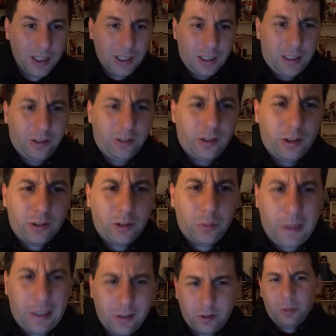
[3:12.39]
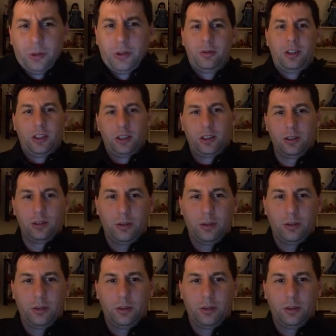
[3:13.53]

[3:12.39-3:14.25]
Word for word: It is also possible, depend,